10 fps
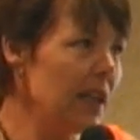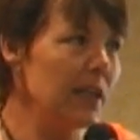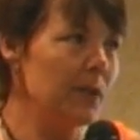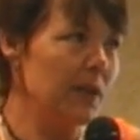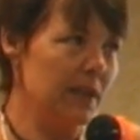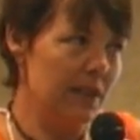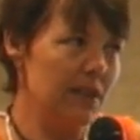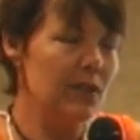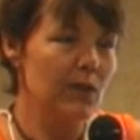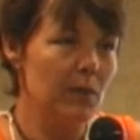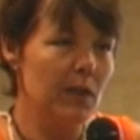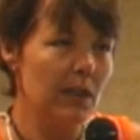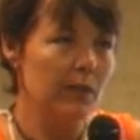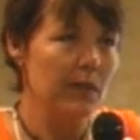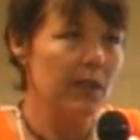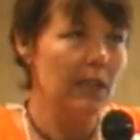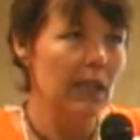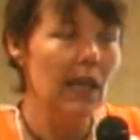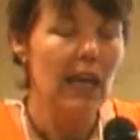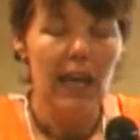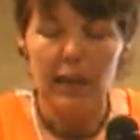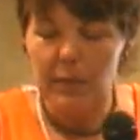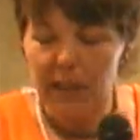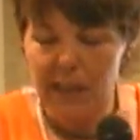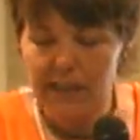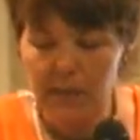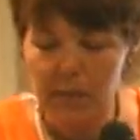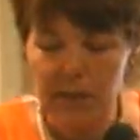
anyone indiscriminately, really. And because the